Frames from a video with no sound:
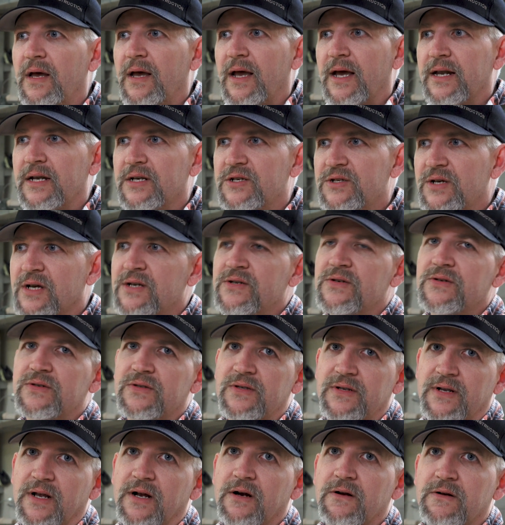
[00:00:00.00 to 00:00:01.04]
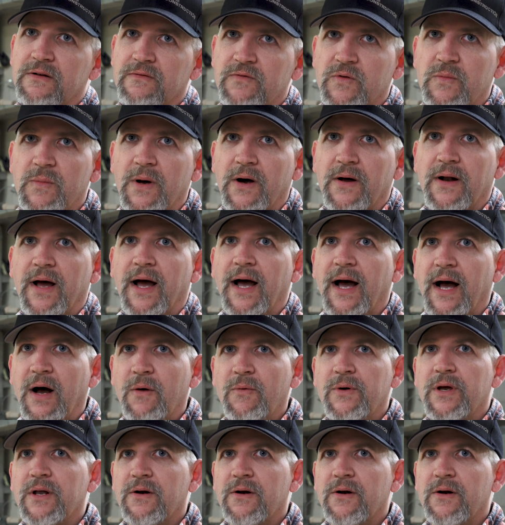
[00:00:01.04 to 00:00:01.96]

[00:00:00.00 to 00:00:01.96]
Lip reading: And it changes the narrative about how we